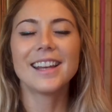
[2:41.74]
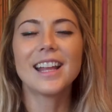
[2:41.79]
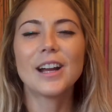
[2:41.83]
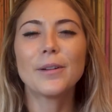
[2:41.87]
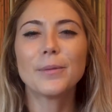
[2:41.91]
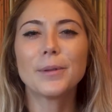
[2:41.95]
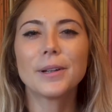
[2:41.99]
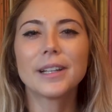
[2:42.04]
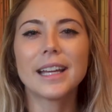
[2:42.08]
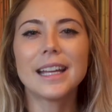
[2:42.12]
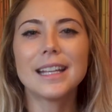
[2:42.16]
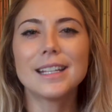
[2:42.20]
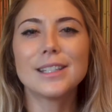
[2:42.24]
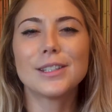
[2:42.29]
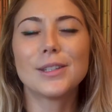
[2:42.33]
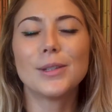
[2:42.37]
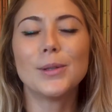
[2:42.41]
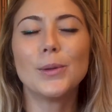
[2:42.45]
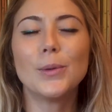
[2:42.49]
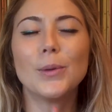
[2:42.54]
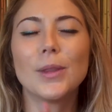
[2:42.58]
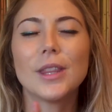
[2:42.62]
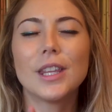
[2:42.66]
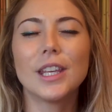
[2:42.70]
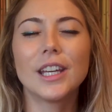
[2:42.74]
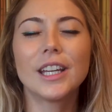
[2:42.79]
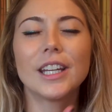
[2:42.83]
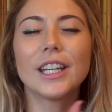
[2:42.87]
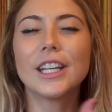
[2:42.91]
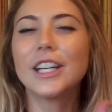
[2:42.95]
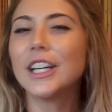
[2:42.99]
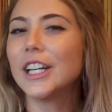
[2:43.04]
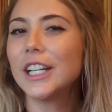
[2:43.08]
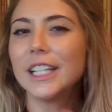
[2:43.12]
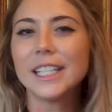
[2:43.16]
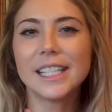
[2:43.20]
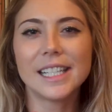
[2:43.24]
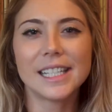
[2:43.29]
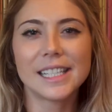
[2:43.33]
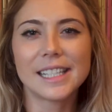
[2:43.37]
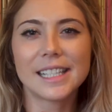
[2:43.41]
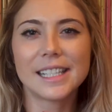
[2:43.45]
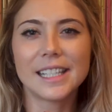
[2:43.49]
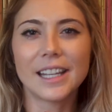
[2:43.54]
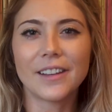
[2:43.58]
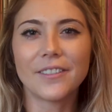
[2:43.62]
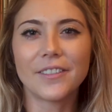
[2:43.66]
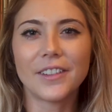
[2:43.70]
Now we're getting to the good
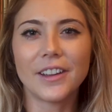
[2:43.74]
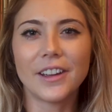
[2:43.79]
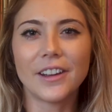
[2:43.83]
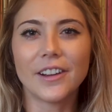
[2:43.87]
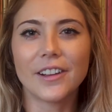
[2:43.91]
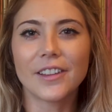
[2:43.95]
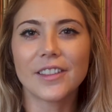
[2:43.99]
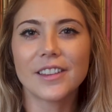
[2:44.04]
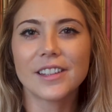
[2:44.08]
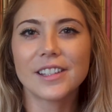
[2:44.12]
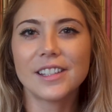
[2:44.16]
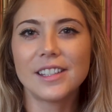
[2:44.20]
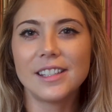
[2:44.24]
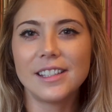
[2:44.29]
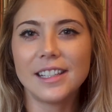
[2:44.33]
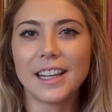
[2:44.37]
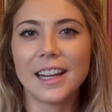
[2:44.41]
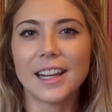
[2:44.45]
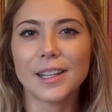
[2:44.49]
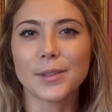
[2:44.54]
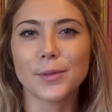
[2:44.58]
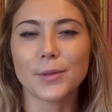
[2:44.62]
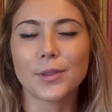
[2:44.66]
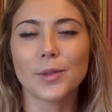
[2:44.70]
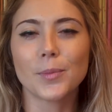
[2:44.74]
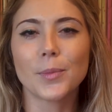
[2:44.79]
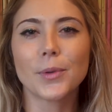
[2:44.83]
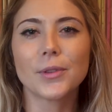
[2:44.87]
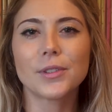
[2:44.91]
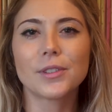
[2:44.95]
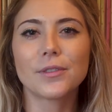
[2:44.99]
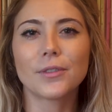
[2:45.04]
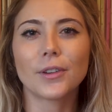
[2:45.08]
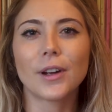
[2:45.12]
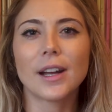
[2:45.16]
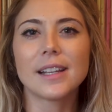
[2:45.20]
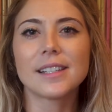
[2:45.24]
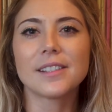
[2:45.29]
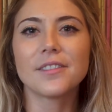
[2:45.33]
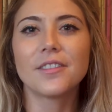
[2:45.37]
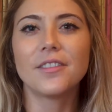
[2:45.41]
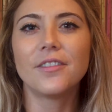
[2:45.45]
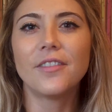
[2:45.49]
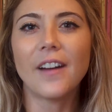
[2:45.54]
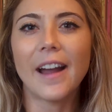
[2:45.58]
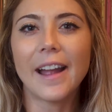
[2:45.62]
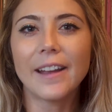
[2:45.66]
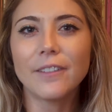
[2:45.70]
stuff here. The states with the most Verizon
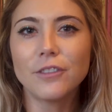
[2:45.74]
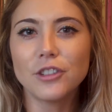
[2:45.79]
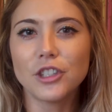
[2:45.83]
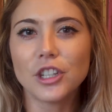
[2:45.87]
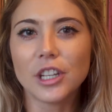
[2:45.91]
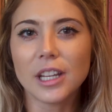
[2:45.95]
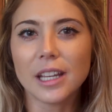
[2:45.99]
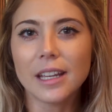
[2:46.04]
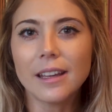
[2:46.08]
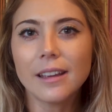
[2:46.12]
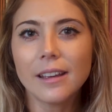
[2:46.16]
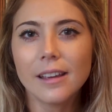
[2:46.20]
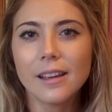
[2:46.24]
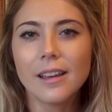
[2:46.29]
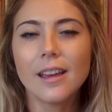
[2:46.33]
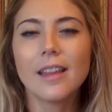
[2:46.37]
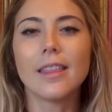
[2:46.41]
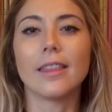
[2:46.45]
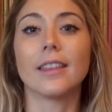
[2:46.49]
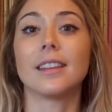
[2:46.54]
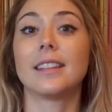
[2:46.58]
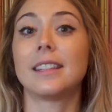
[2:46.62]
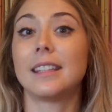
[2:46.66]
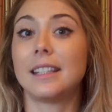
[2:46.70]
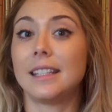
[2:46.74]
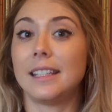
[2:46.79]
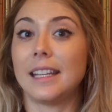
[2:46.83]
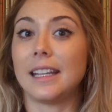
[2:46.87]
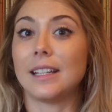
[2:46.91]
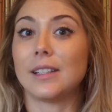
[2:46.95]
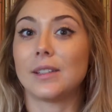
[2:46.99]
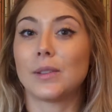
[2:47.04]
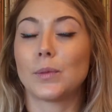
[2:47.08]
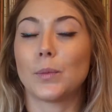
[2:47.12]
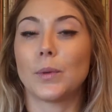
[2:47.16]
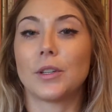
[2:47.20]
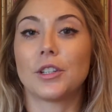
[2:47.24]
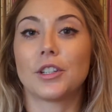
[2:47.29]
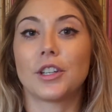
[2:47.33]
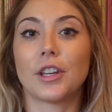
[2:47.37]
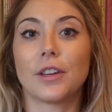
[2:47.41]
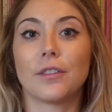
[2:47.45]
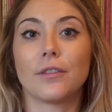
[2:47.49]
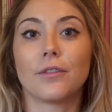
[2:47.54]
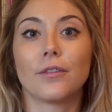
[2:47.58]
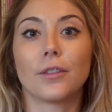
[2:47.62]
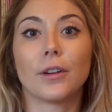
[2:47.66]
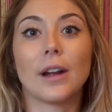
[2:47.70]
5G, the states which
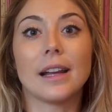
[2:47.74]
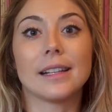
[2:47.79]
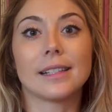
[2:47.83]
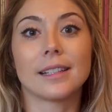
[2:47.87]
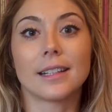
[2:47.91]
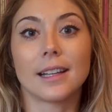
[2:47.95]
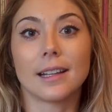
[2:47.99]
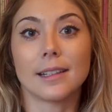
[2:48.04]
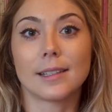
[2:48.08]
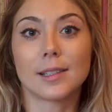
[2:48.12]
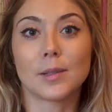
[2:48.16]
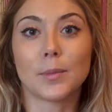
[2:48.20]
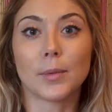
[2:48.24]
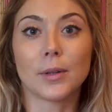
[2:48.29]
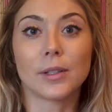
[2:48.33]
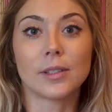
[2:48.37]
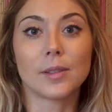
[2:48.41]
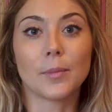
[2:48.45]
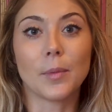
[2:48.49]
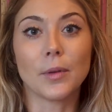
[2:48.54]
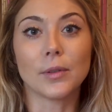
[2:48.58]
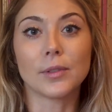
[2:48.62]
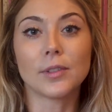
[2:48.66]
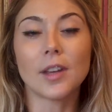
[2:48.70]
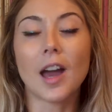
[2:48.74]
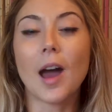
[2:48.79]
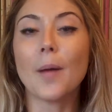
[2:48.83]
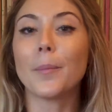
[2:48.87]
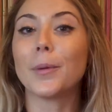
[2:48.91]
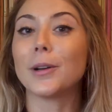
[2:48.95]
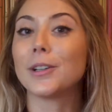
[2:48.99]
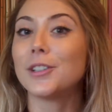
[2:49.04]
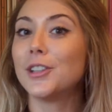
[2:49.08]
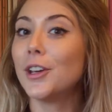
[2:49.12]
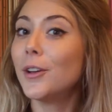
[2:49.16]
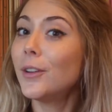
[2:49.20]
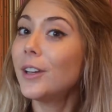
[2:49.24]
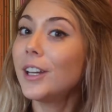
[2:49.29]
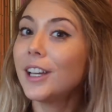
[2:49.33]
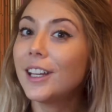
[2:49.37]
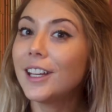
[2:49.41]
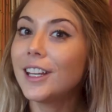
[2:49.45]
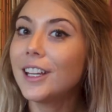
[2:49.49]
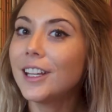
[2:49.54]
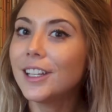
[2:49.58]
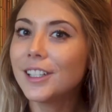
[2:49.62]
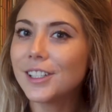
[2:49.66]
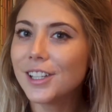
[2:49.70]
give Verizon customers the most
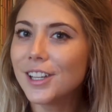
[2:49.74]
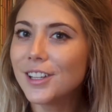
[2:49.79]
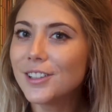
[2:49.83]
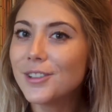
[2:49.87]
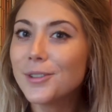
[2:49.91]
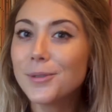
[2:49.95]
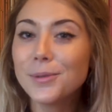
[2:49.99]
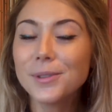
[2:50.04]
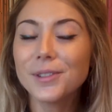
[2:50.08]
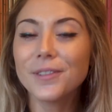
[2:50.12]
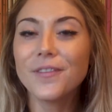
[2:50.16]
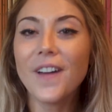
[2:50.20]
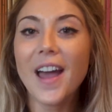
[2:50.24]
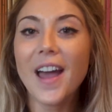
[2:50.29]
opportunity to use